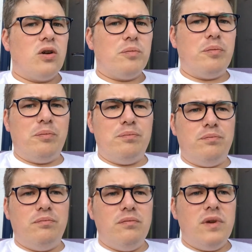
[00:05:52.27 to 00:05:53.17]
or
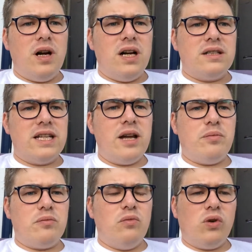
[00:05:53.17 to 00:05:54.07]
uh,
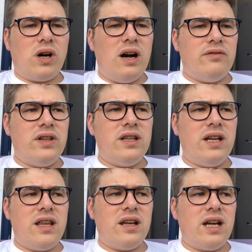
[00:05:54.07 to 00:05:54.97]
tamp more often
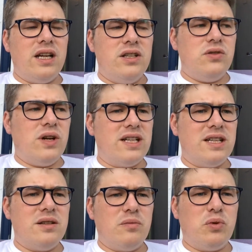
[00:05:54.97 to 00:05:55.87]
than I think I need to, and I
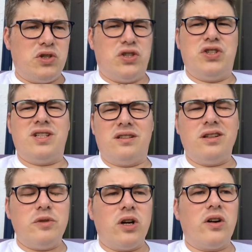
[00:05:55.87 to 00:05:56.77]
tend to push just a
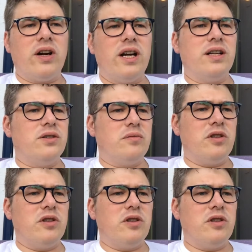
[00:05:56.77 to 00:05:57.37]
little bit harder than I need to.